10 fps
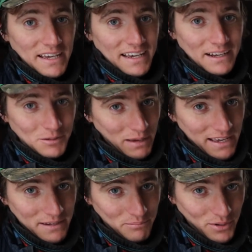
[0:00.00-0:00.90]
And I was
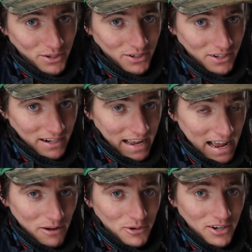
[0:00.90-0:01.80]
paying him per
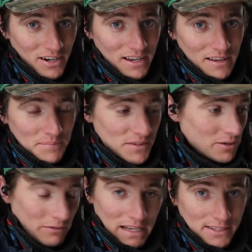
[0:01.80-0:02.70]
hour.
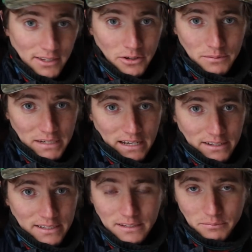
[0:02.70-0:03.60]
So if I slowed him down,
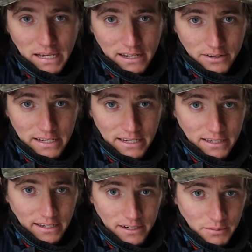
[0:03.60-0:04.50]
it didn't matter. He didn't
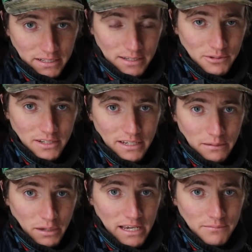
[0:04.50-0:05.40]
care because he was going to
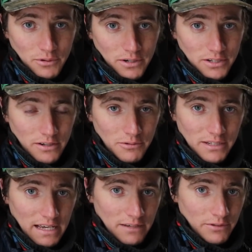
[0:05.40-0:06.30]
get paid more. So it was
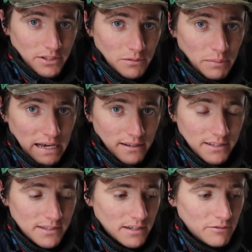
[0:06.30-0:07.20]
kind of a good
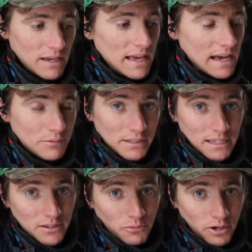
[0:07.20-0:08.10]
balance of I was
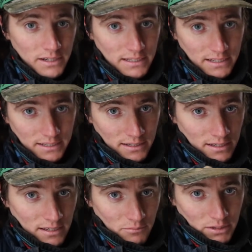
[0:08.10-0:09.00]
getting the work done,
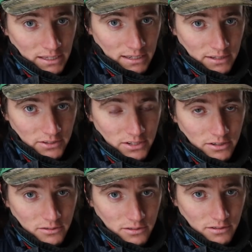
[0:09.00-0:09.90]
but then, you
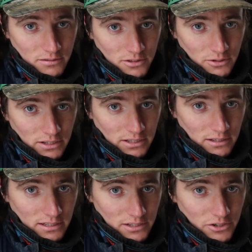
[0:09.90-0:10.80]
know, doing a
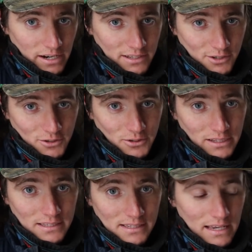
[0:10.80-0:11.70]
little trade school
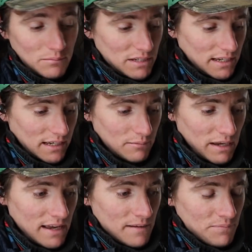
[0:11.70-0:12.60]
at the same time.
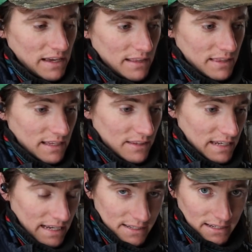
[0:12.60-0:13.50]
And then the
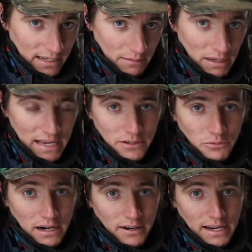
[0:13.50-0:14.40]
next time I had to
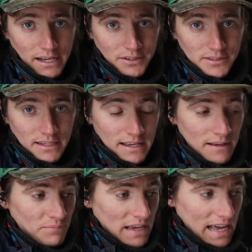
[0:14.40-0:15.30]
wire a house,
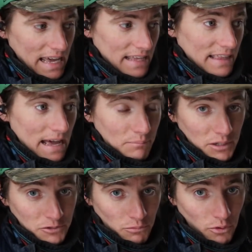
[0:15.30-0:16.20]
I had that
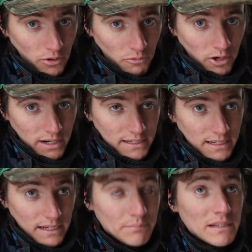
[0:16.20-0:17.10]
much more work
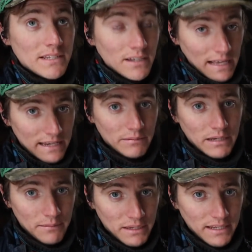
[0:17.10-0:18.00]
done, but still had him
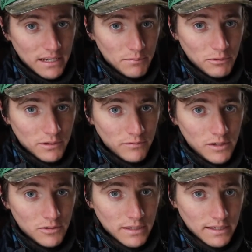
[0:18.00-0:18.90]
come in to help me with a
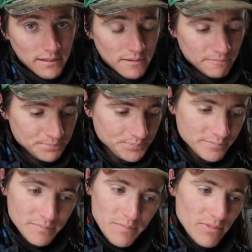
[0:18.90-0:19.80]
few things.
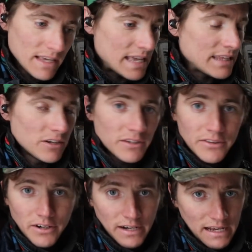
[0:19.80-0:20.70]
And then on the
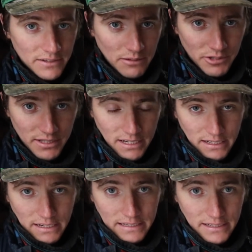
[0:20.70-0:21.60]
third house, I was
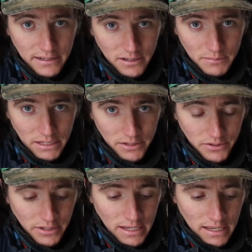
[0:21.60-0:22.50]
done, and I did it on my
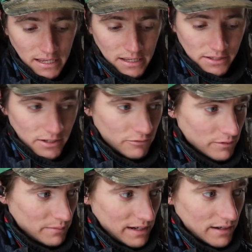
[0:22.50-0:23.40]
own. So
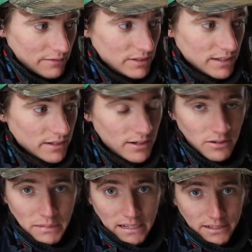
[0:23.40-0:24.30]
from there, I've done
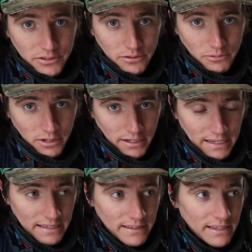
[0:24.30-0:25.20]
all my electrical work,
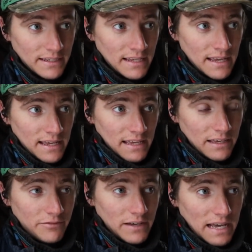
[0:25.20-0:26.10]
and then
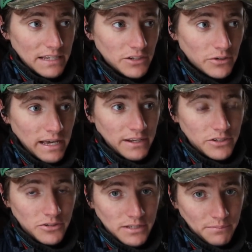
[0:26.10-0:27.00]
if I don't know how to
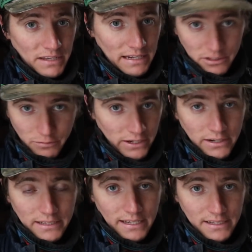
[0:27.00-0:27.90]
do something, I just figure
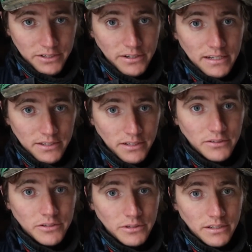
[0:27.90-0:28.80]
out the answer and I still
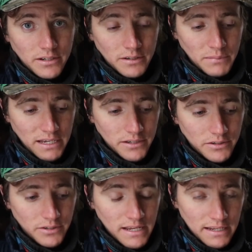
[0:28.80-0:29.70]
do it on my
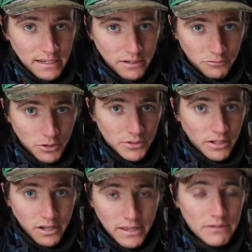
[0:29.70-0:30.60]
own. Now, rules
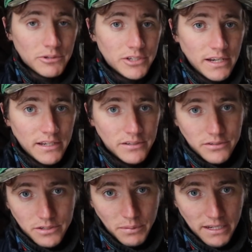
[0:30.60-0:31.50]
on all that will
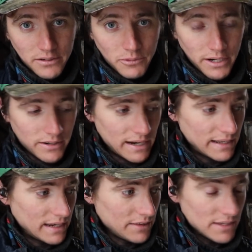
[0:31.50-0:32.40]
change depending on where you're
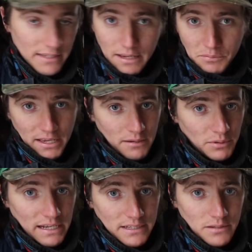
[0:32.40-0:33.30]
at. And the same thing
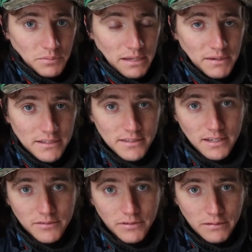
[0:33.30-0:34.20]
applies to plumbing
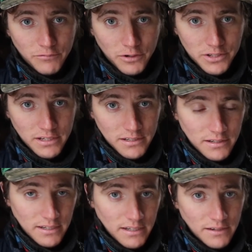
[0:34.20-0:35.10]
stuff. I'm fortunate
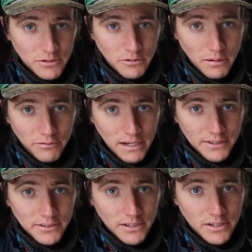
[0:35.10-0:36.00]
enough to where my
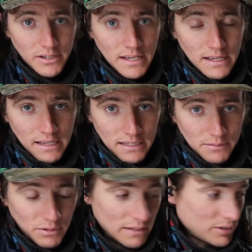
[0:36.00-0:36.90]
father-in-law is a
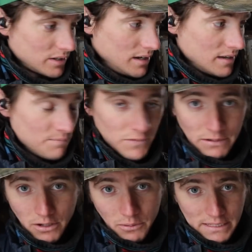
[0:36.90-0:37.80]
plumber, so
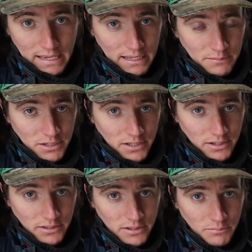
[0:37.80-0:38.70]
I've always had him to
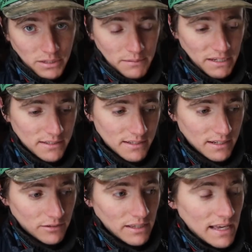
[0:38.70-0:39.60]
call on plumbing
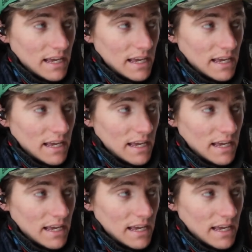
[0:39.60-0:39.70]
stuff.